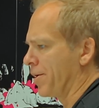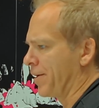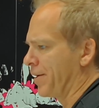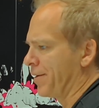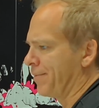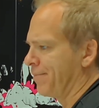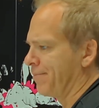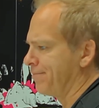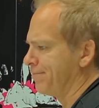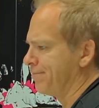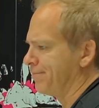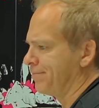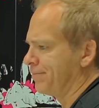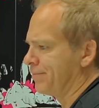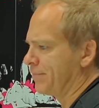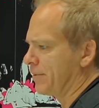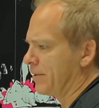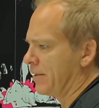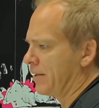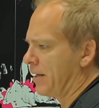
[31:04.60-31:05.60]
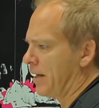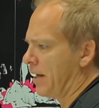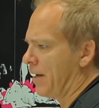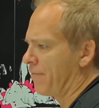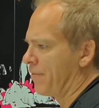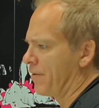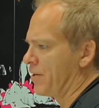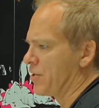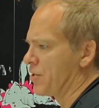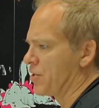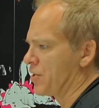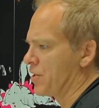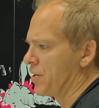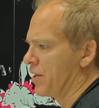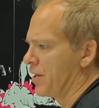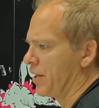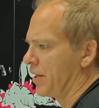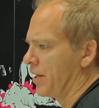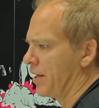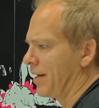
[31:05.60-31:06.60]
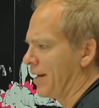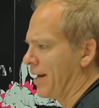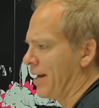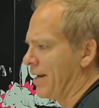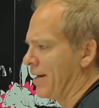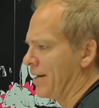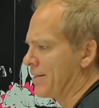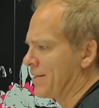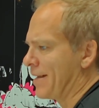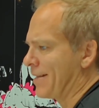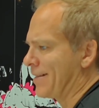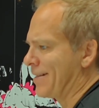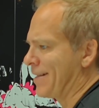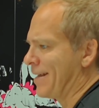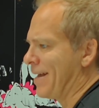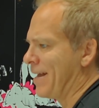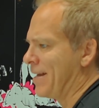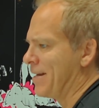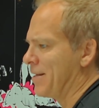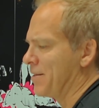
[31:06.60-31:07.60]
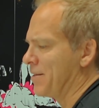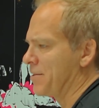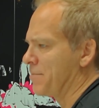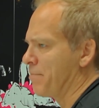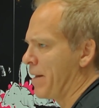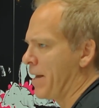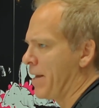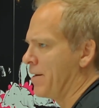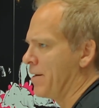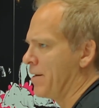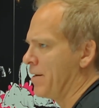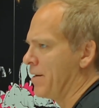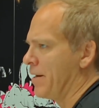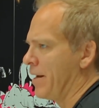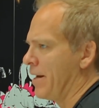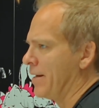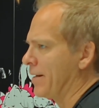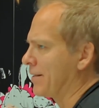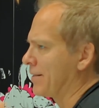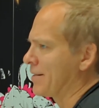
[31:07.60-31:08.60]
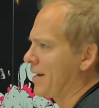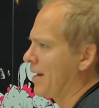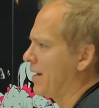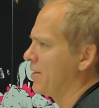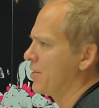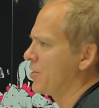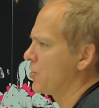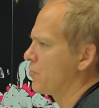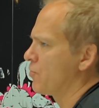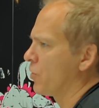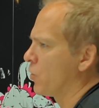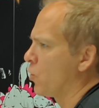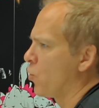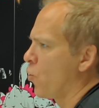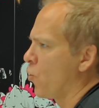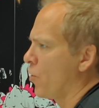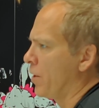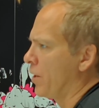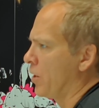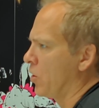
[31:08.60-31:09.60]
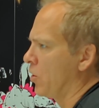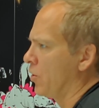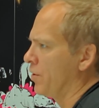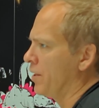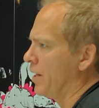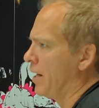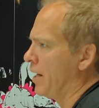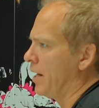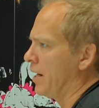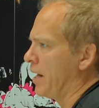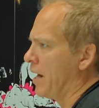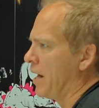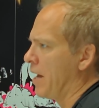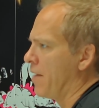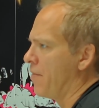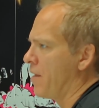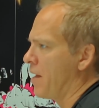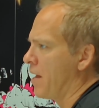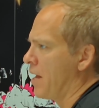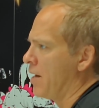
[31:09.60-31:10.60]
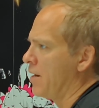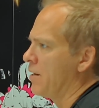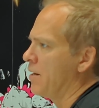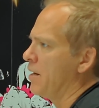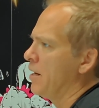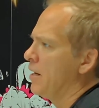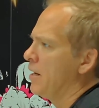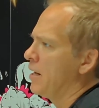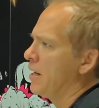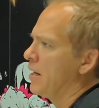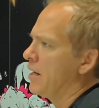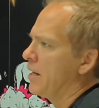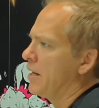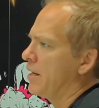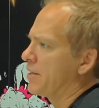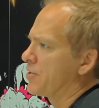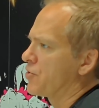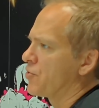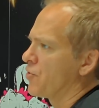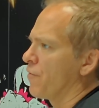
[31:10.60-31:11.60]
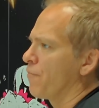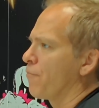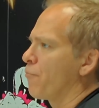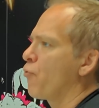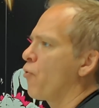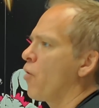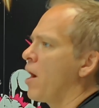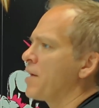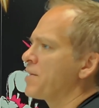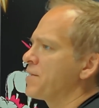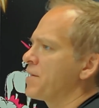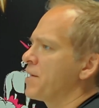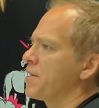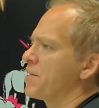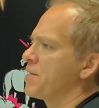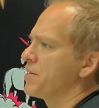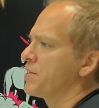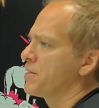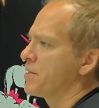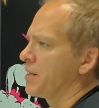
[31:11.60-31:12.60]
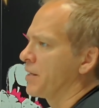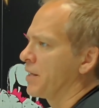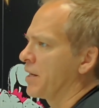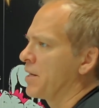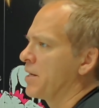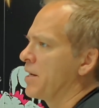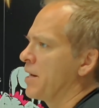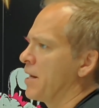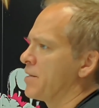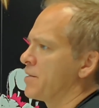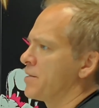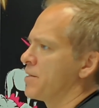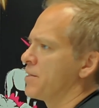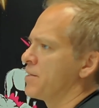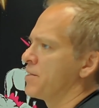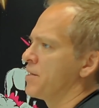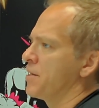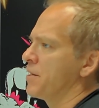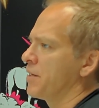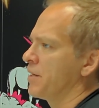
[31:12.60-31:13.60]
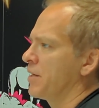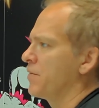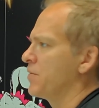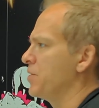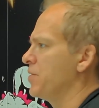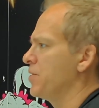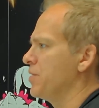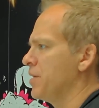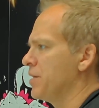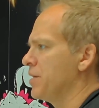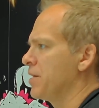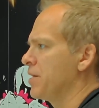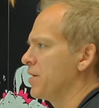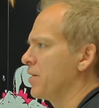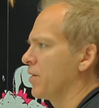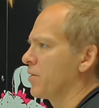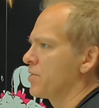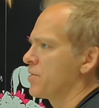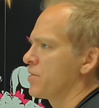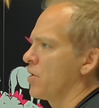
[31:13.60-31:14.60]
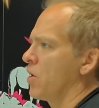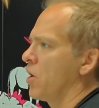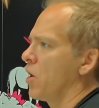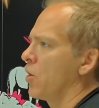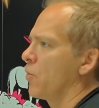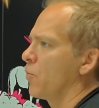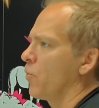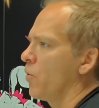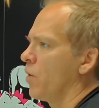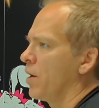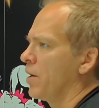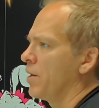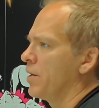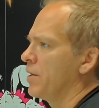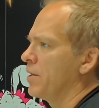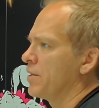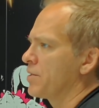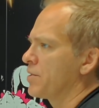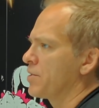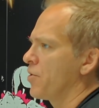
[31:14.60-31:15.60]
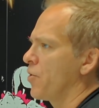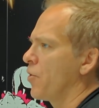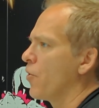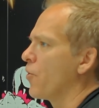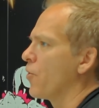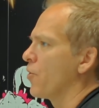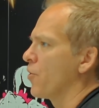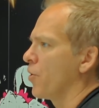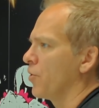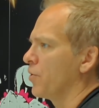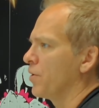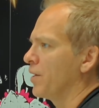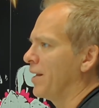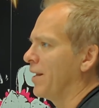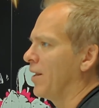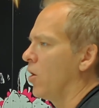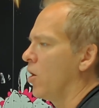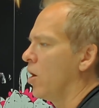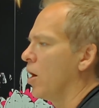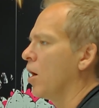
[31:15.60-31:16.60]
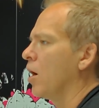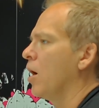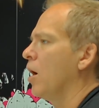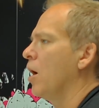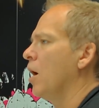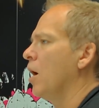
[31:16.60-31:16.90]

and half an inch thick, and it's at the end of this pendant, and it's kind of just recording all day, and then it sort of processes it and condenses it and gives you details on what it's heard all day long.